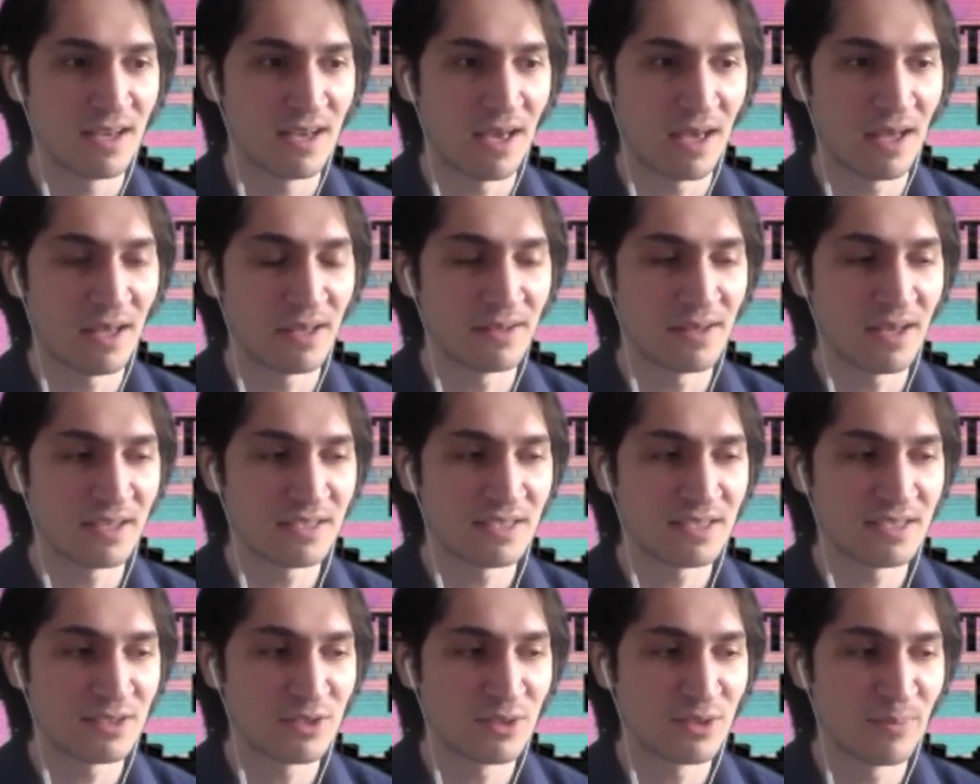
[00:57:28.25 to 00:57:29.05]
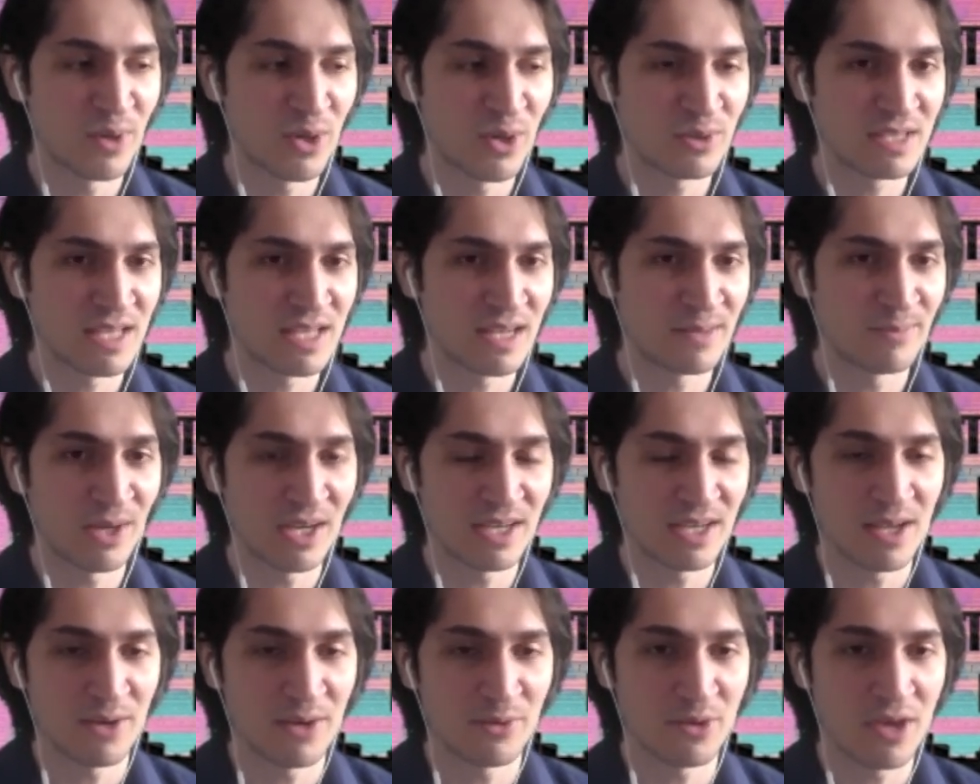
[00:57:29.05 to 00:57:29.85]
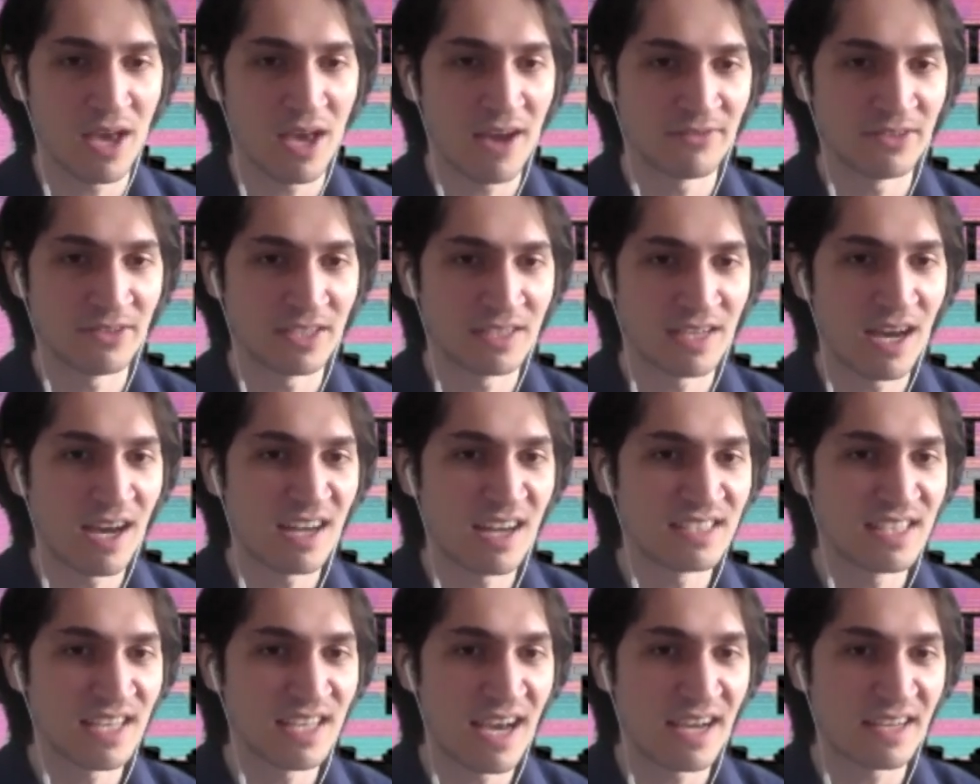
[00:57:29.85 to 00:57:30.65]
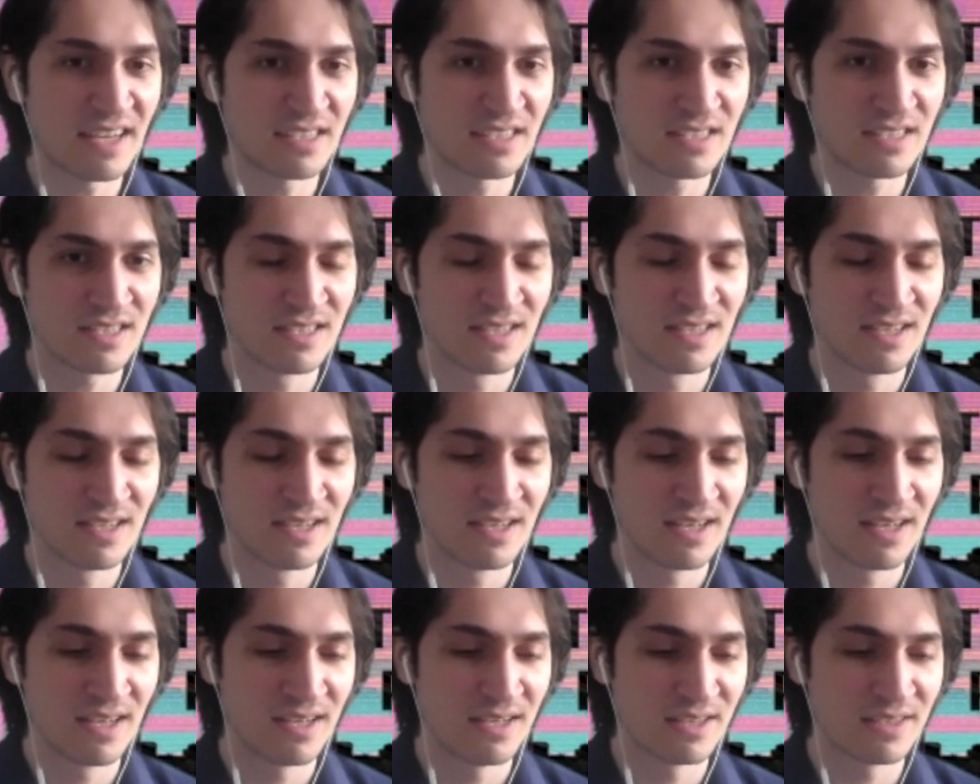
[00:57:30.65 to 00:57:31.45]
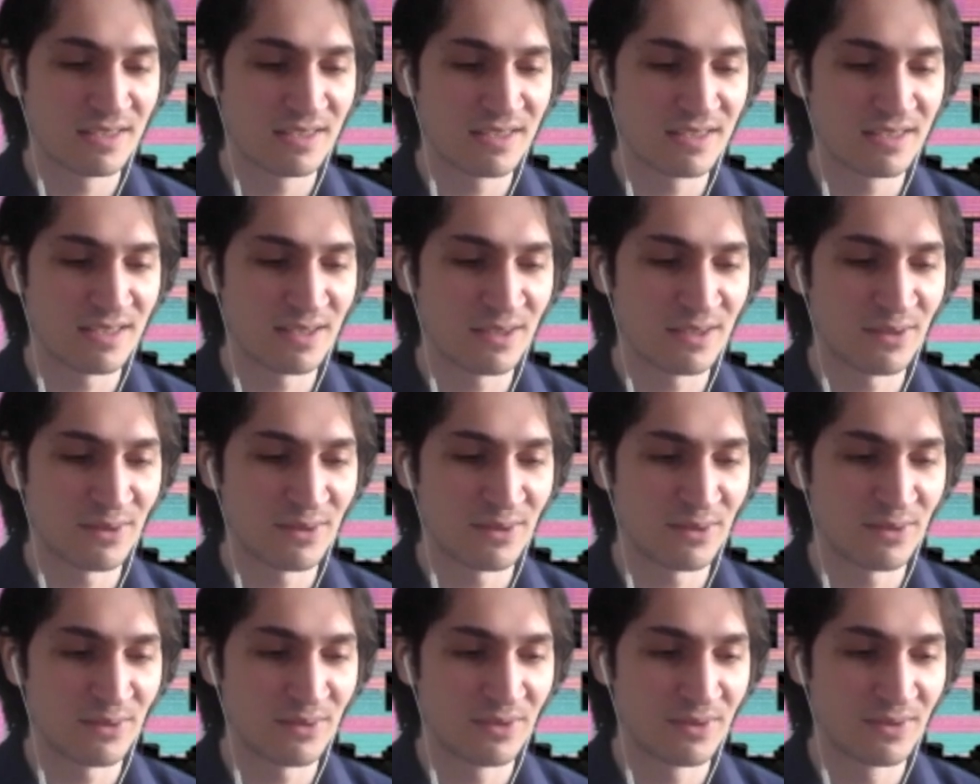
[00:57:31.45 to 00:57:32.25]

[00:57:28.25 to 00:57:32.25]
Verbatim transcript: and i suppose that by now you have the contacts so and,